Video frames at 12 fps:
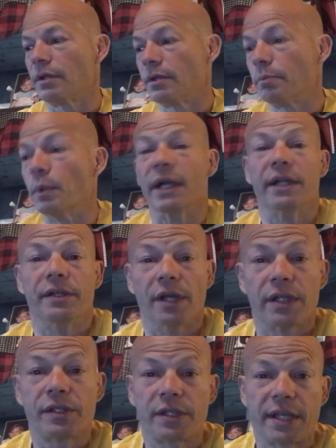But it
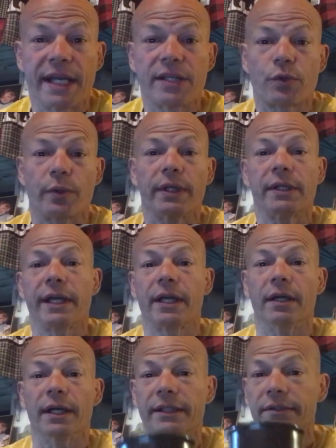does taste really
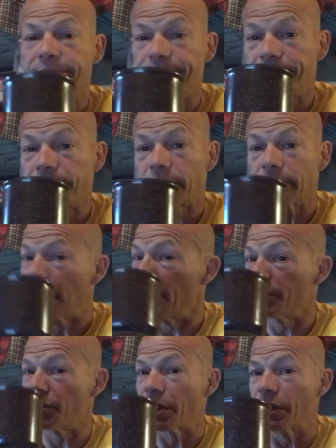good, and it's
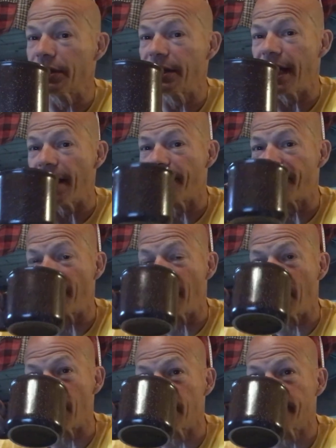a good
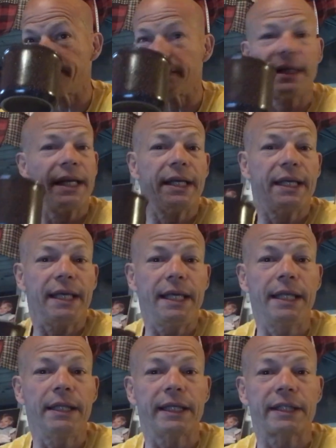campfire
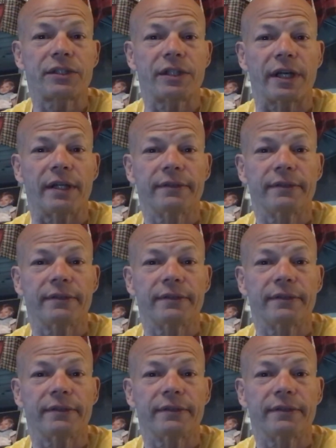elixir.